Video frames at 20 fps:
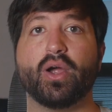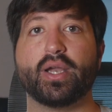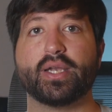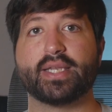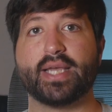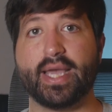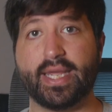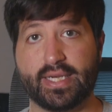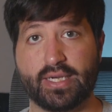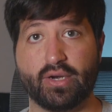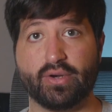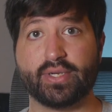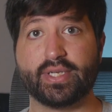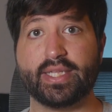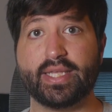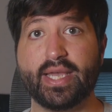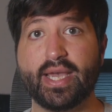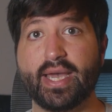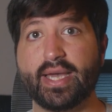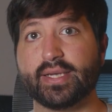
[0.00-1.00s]
Titan
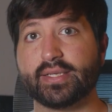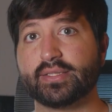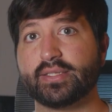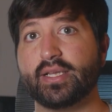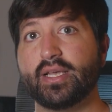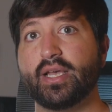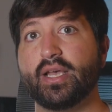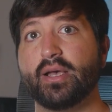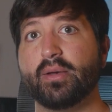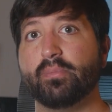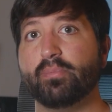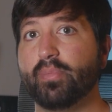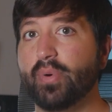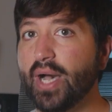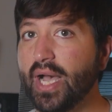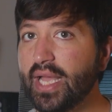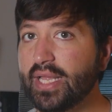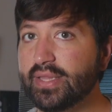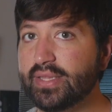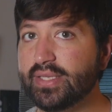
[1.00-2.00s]
RTX.
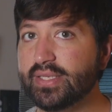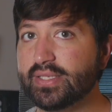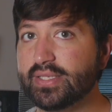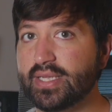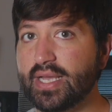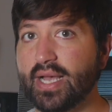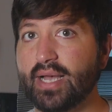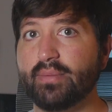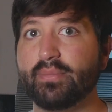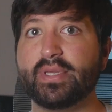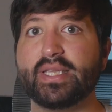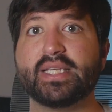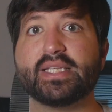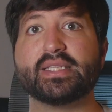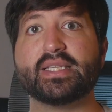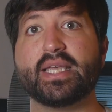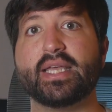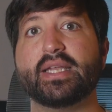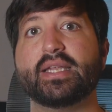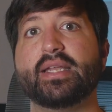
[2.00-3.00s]
But this time, he
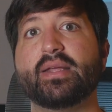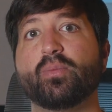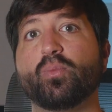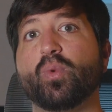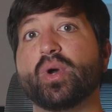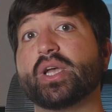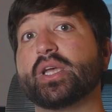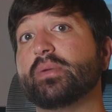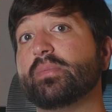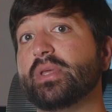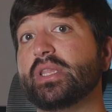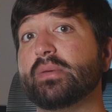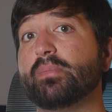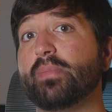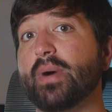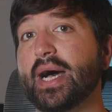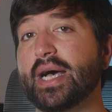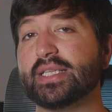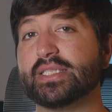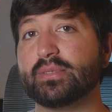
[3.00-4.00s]
has hinted at what could be the
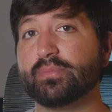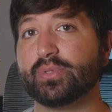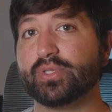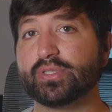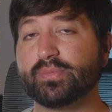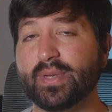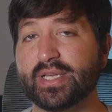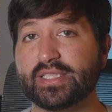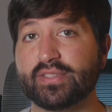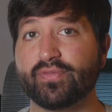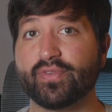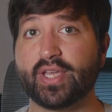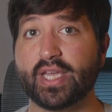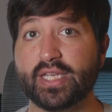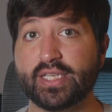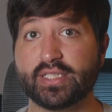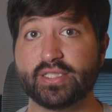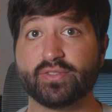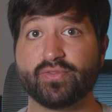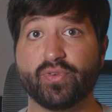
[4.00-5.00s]
possible
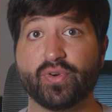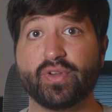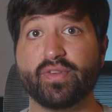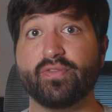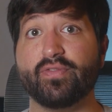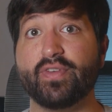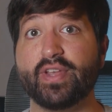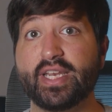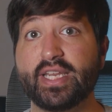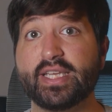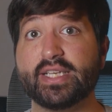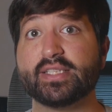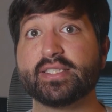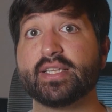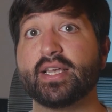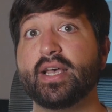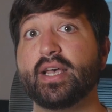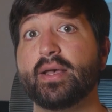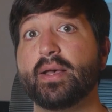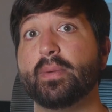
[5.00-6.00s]
specifications for NVIDIA's
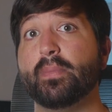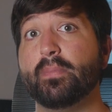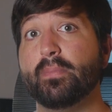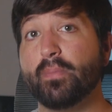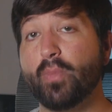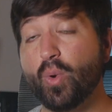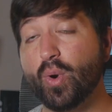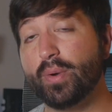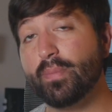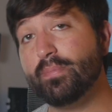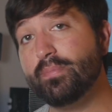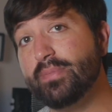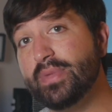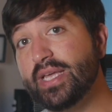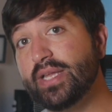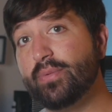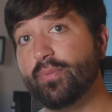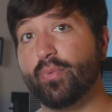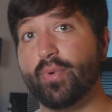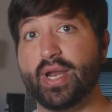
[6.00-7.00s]
more
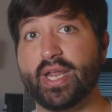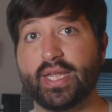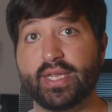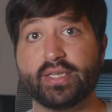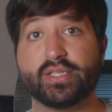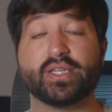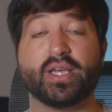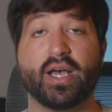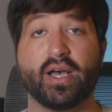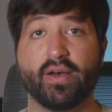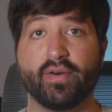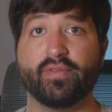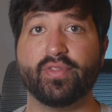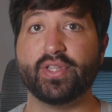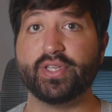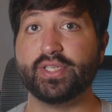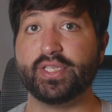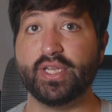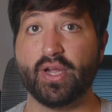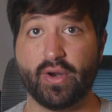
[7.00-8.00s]
mid-range of
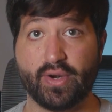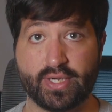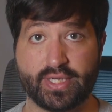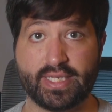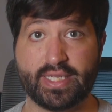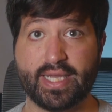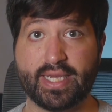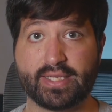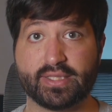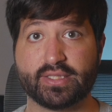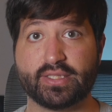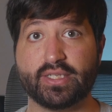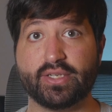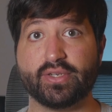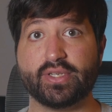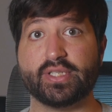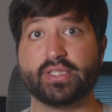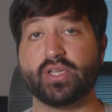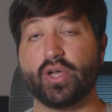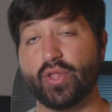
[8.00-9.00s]
the RTX
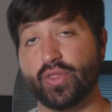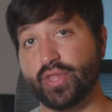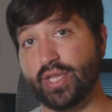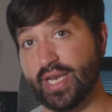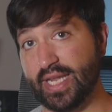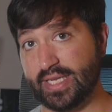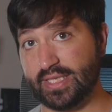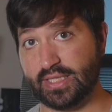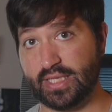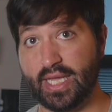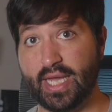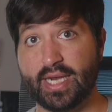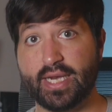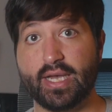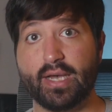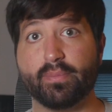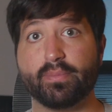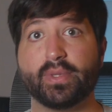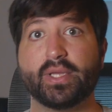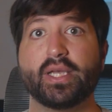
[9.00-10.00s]
series on the next
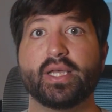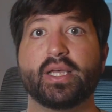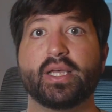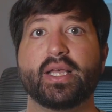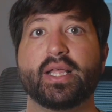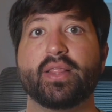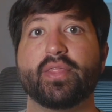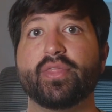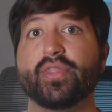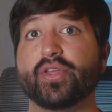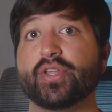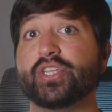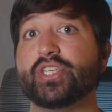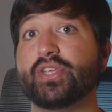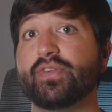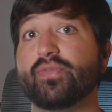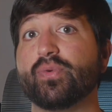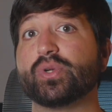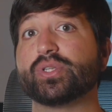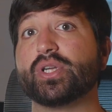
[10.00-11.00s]
lineup. The
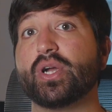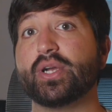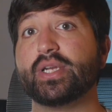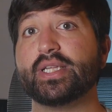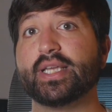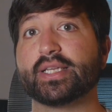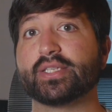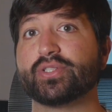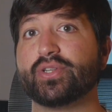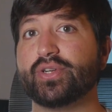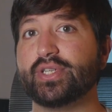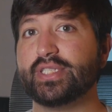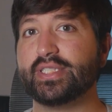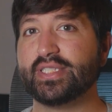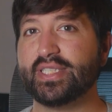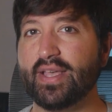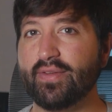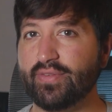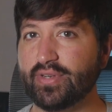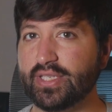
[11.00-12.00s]
GeForce RTX
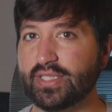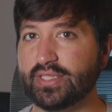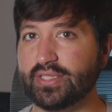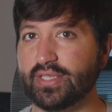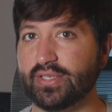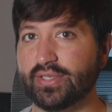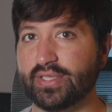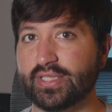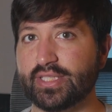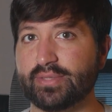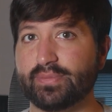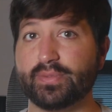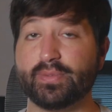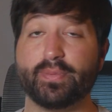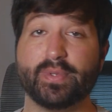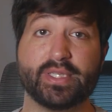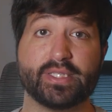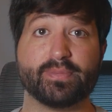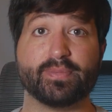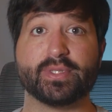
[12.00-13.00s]
3070 series, to
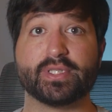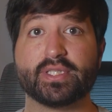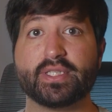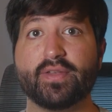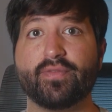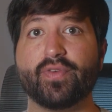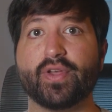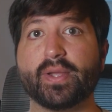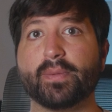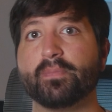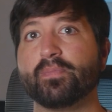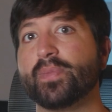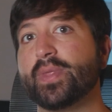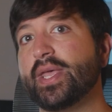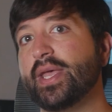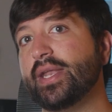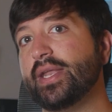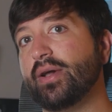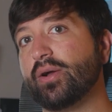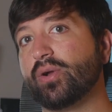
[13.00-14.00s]
be specific.
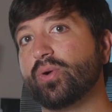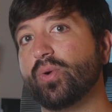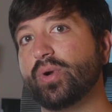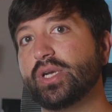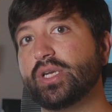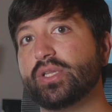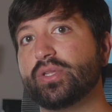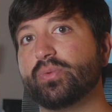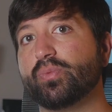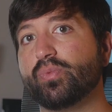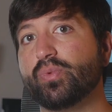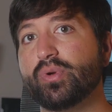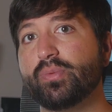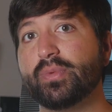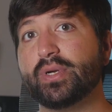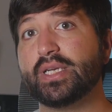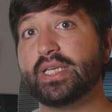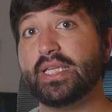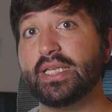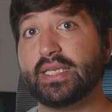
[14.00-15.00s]
Now, according to the
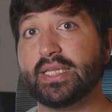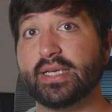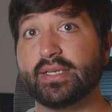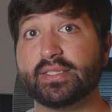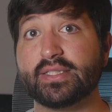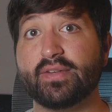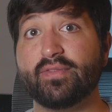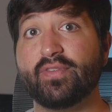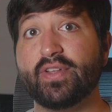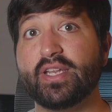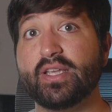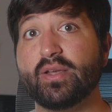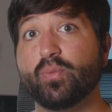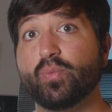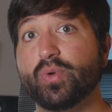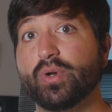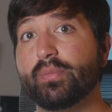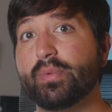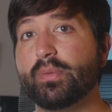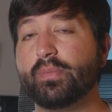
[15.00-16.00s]
rumored details, NVIDIA
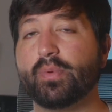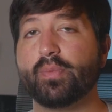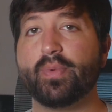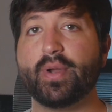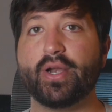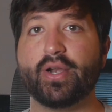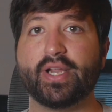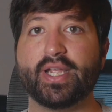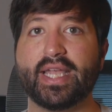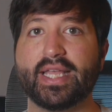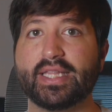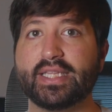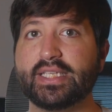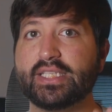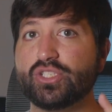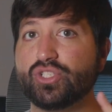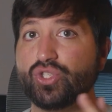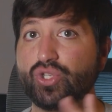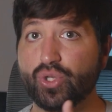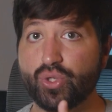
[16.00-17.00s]
will be preparing at
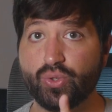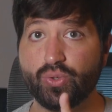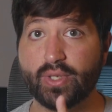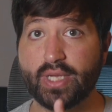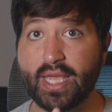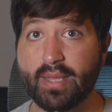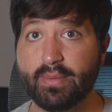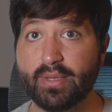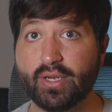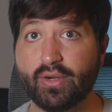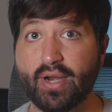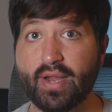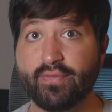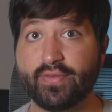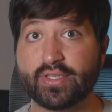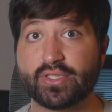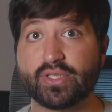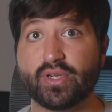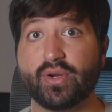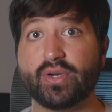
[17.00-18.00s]
least two gaming
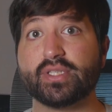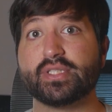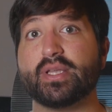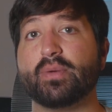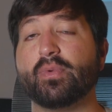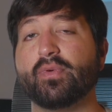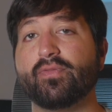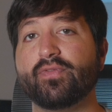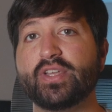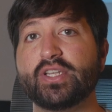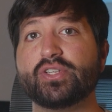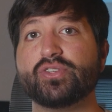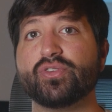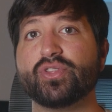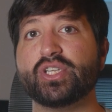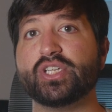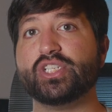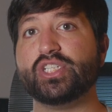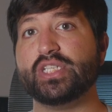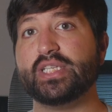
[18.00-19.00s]
graphics cards that will feature
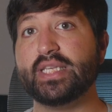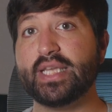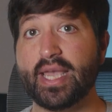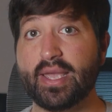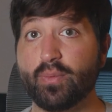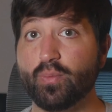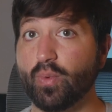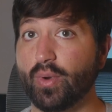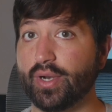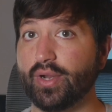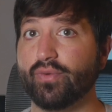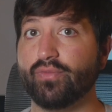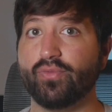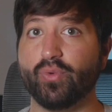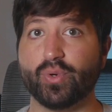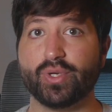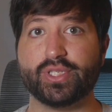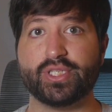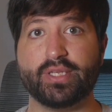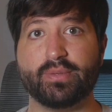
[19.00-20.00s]
the
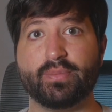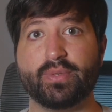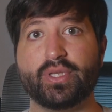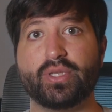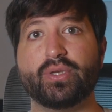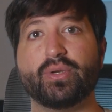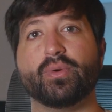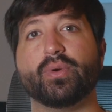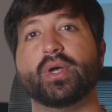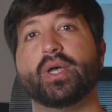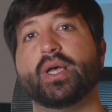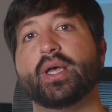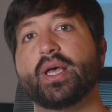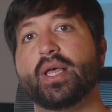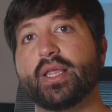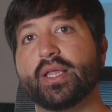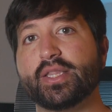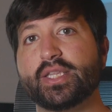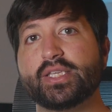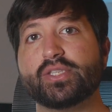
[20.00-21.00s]
GA104 GPU.
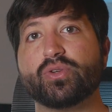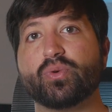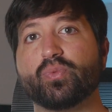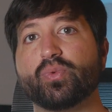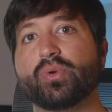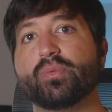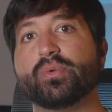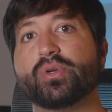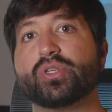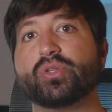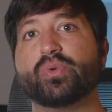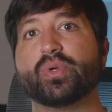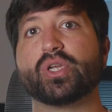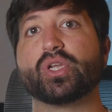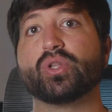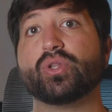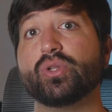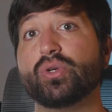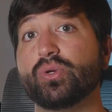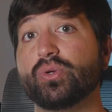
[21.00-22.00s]
Now, these are rumored to
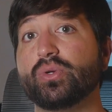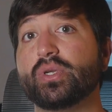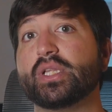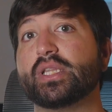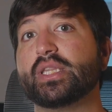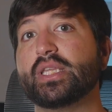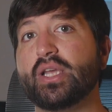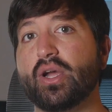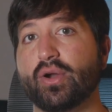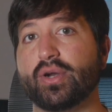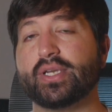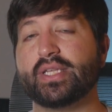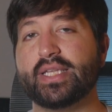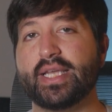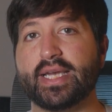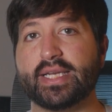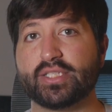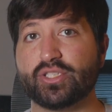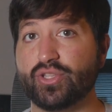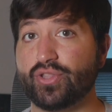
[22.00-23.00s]
include the
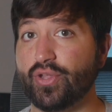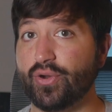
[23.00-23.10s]
RTX